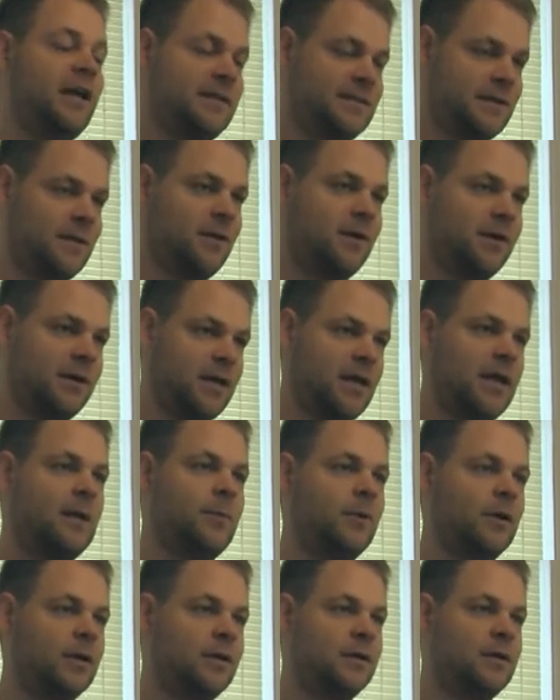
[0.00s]
SLR
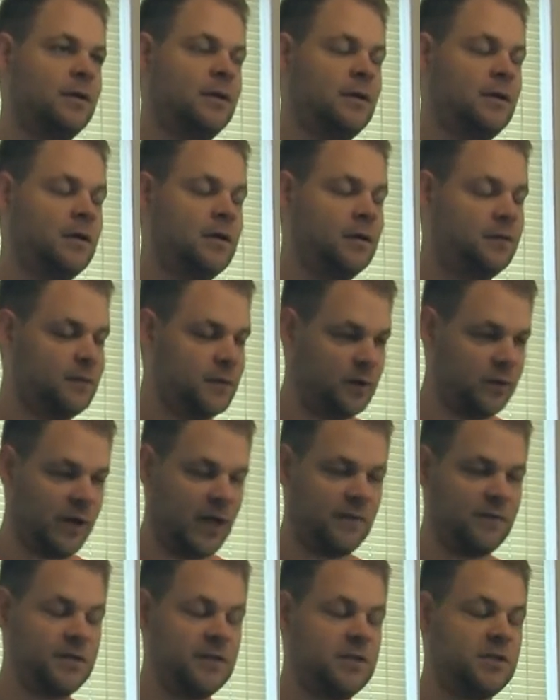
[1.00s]
camera. If you don't
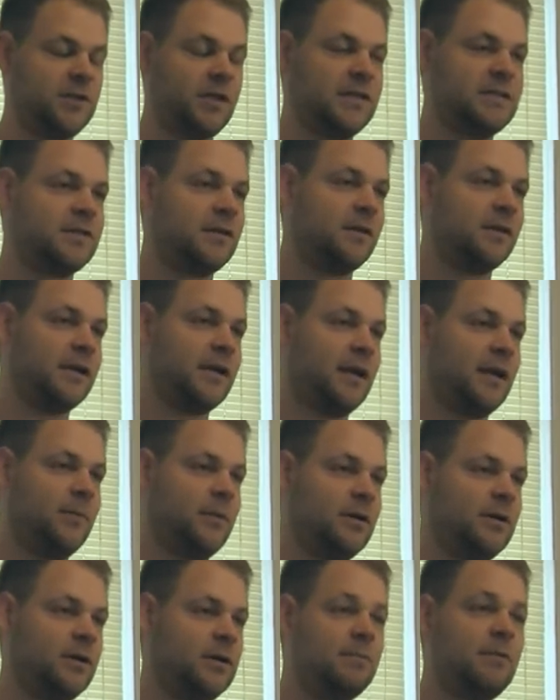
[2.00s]
have a digital SLR
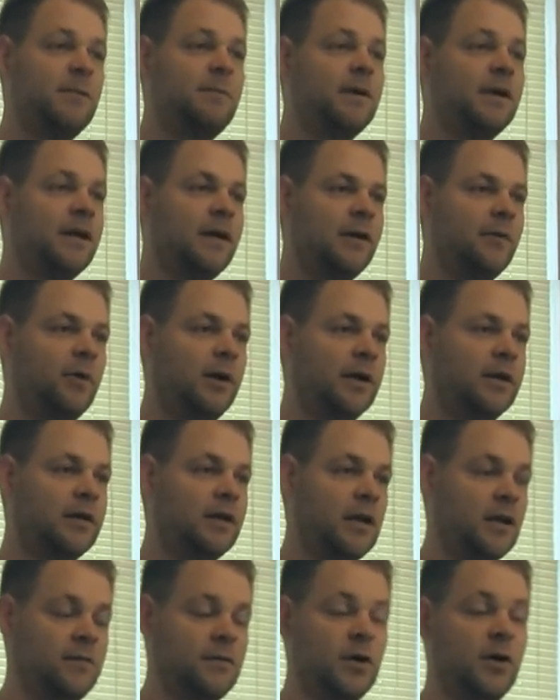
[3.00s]
camera, you might be getting one.
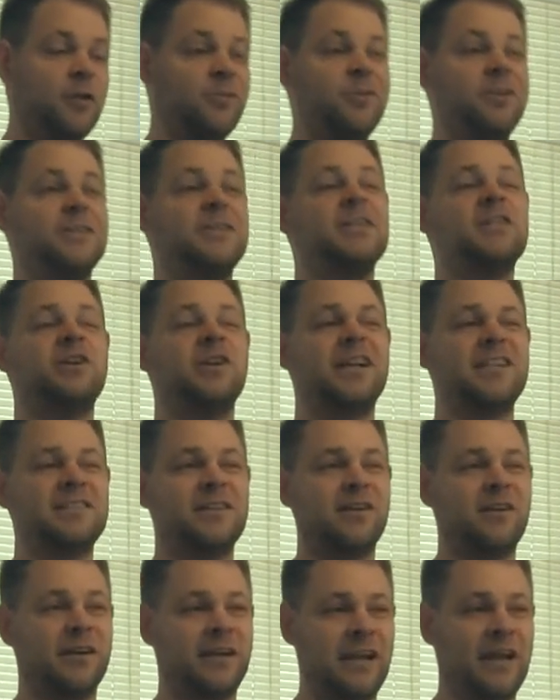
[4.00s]
If you don't know what a digital
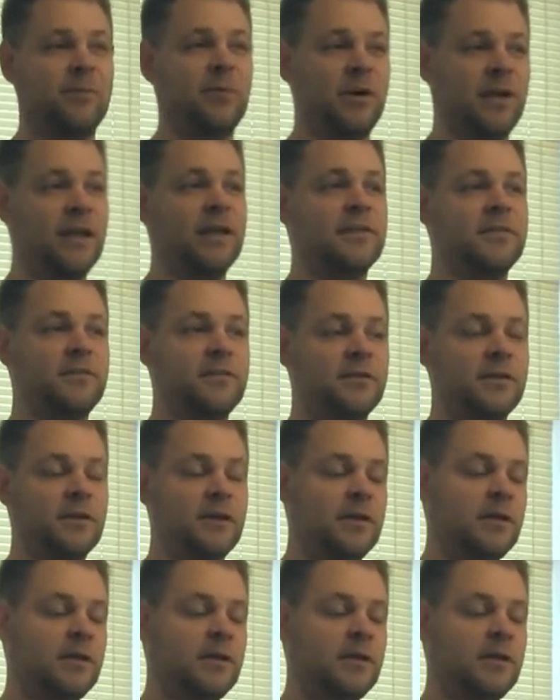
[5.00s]
SLR camera is,